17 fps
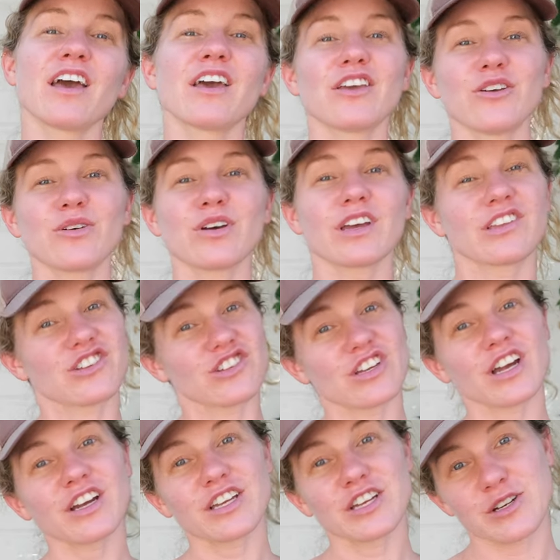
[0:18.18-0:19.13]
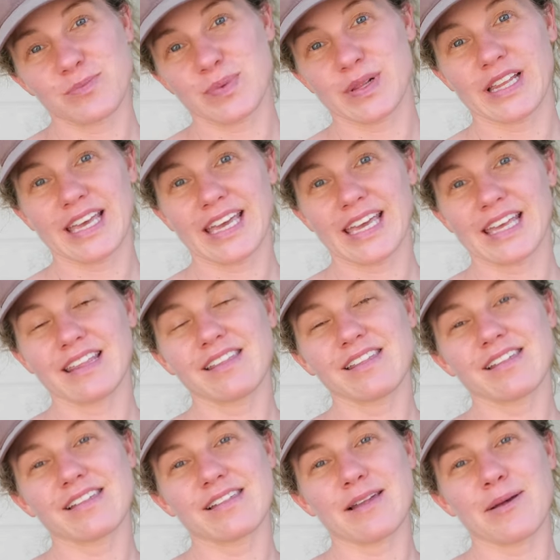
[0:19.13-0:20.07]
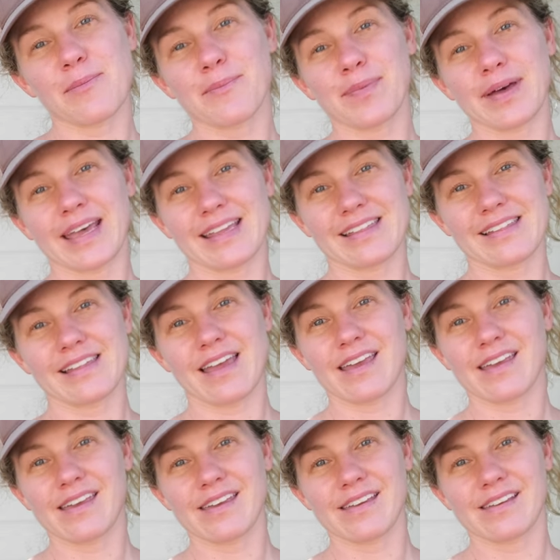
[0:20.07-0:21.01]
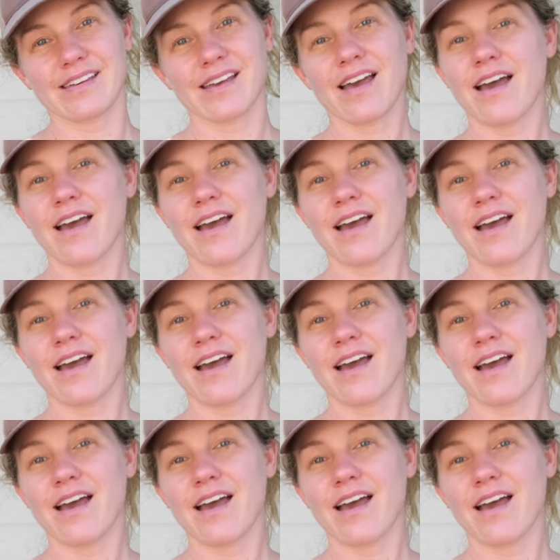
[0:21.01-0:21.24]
You can share your plans by saying,